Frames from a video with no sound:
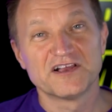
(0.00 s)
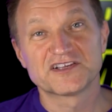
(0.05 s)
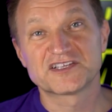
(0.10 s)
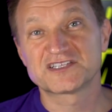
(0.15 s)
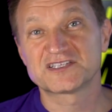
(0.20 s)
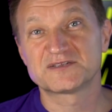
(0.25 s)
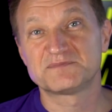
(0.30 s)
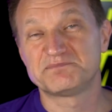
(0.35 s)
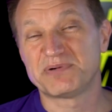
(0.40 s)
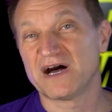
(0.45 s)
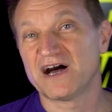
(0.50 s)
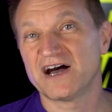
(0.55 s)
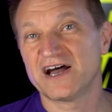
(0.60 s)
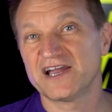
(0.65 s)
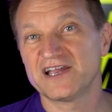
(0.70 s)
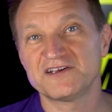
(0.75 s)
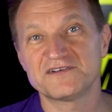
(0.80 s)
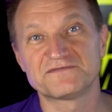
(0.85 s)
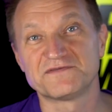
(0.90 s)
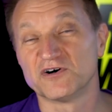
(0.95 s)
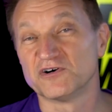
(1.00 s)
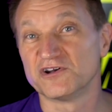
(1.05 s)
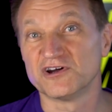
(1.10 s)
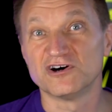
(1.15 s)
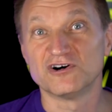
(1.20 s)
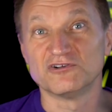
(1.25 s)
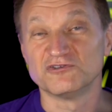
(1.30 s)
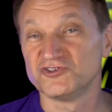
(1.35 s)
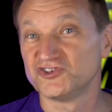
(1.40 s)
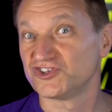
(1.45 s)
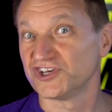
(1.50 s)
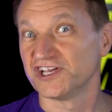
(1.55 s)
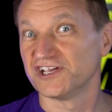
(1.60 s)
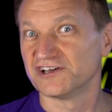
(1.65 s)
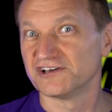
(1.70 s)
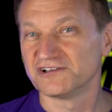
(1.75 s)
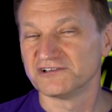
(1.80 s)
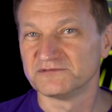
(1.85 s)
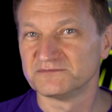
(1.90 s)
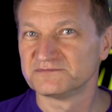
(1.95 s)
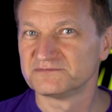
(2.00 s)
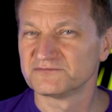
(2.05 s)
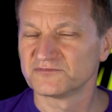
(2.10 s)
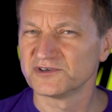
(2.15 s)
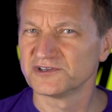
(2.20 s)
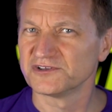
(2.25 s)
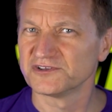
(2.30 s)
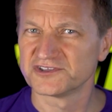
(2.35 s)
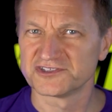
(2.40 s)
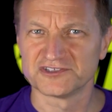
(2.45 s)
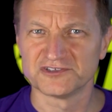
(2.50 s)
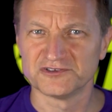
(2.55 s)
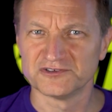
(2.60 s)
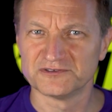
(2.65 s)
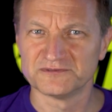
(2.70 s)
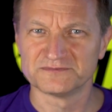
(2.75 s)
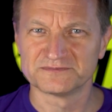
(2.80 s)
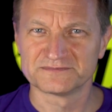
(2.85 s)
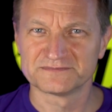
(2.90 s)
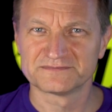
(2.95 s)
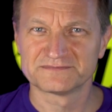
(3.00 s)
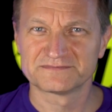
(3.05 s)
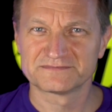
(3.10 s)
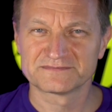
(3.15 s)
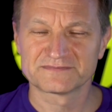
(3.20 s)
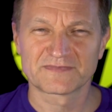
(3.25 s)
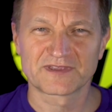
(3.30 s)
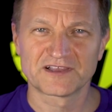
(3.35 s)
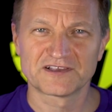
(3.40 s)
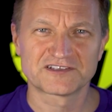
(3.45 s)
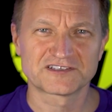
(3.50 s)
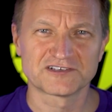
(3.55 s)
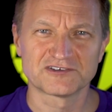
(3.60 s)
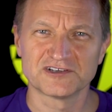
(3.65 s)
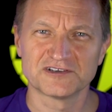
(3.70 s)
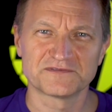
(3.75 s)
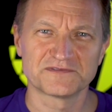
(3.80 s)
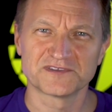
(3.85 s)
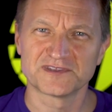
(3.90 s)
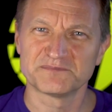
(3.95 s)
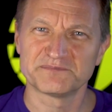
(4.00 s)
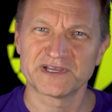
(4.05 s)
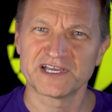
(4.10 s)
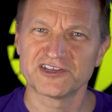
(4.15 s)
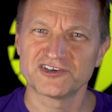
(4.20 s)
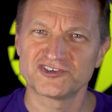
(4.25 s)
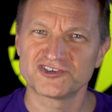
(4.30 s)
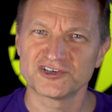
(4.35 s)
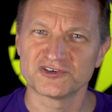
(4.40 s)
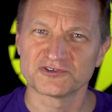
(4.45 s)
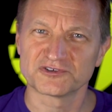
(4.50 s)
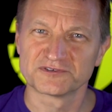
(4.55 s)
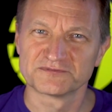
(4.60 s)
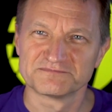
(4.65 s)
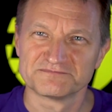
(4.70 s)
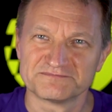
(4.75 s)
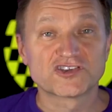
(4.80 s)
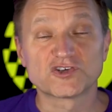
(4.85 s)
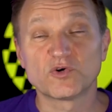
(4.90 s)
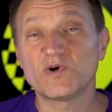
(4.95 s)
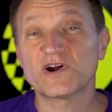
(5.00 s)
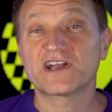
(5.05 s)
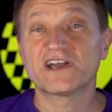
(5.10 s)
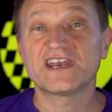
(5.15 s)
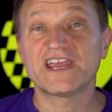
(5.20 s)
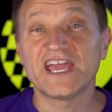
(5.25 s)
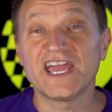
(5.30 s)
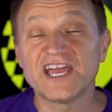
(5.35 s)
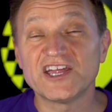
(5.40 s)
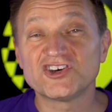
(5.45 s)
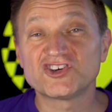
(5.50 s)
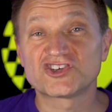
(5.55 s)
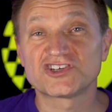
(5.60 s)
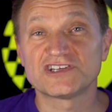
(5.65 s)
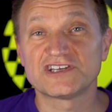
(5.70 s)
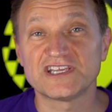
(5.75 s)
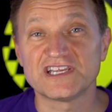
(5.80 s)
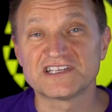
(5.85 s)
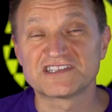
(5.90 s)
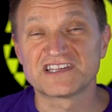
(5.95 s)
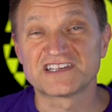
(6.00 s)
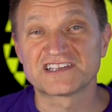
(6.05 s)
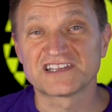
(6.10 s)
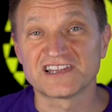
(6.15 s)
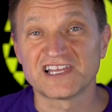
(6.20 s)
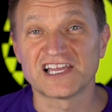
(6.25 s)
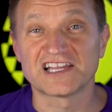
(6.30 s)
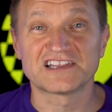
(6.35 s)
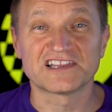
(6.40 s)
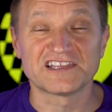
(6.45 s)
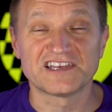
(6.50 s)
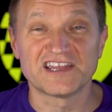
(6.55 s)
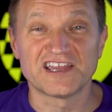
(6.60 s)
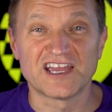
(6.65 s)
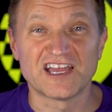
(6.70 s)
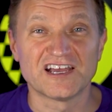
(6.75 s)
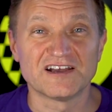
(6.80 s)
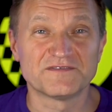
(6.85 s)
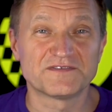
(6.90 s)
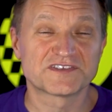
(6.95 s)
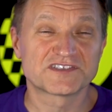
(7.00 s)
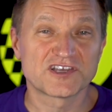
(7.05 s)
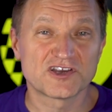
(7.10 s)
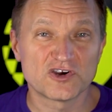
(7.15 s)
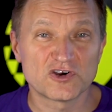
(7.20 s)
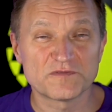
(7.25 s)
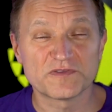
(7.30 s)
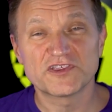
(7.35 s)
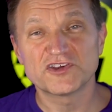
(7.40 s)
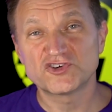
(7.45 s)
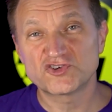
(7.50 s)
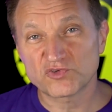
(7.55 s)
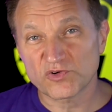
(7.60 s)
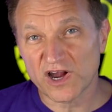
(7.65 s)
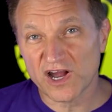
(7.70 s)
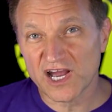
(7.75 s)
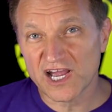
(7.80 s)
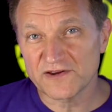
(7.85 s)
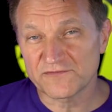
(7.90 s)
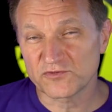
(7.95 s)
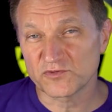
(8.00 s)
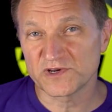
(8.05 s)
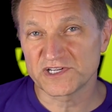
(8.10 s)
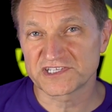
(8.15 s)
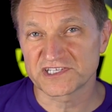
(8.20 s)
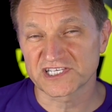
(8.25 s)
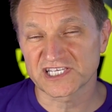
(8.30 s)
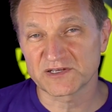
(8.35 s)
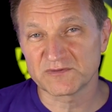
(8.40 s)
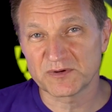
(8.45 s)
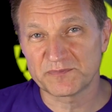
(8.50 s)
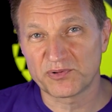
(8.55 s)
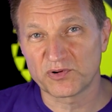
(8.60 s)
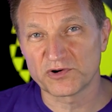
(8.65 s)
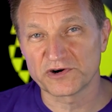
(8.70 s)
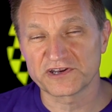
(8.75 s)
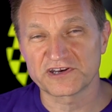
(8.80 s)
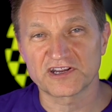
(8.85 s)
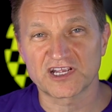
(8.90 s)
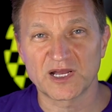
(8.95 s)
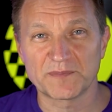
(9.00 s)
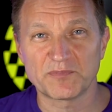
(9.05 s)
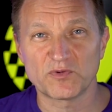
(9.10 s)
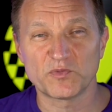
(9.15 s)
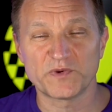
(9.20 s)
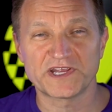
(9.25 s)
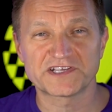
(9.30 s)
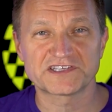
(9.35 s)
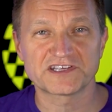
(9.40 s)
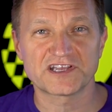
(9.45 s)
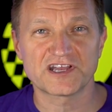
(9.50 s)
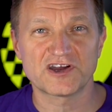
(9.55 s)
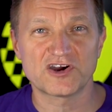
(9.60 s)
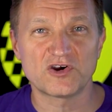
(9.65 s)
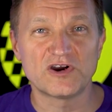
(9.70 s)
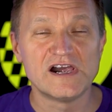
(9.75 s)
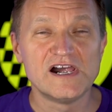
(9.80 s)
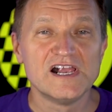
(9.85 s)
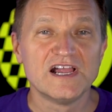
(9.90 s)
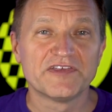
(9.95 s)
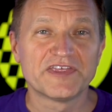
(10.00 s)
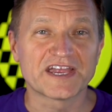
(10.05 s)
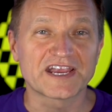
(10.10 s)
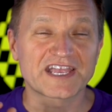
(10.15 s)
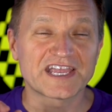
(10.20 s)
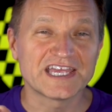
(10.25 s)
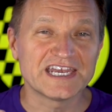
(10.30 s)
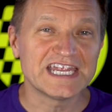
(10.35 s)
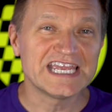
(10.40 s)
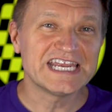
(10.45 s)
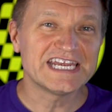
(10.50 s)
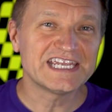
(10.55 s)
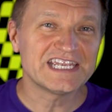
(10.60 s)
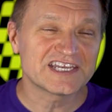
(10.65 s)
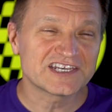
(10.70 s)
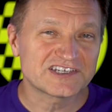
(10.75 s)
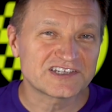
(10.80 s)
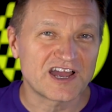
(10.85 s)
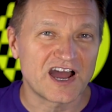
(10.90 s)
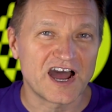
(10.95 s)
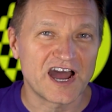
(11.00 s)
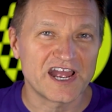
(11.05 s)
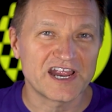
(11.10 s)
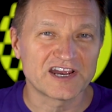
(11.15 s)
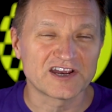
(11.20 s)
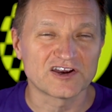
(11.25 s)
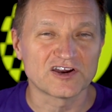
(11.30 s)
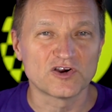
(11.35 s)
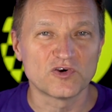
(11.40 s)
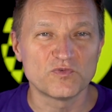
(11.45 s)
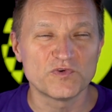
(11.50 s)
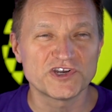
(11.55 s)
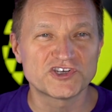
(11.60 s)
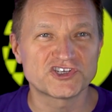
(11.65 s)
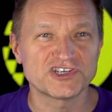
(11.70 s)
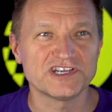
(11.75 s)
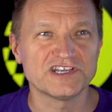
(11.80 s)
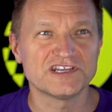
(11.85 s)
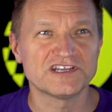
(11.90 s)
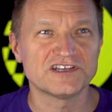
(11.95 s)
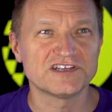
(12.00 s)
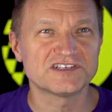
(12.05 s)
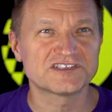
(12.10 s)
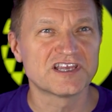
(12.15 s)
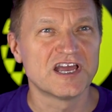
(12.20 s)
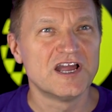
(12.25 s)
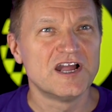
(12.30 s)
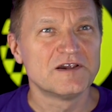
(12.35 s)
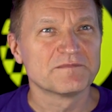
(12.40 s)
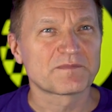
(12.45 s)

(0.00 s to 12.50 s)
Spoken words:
spy photo jail real soon. Sorry for the bad joke. So what kind of engine is this likely to have? So the Drive recently reported a couple weeks ago that Canadian Tire, which is,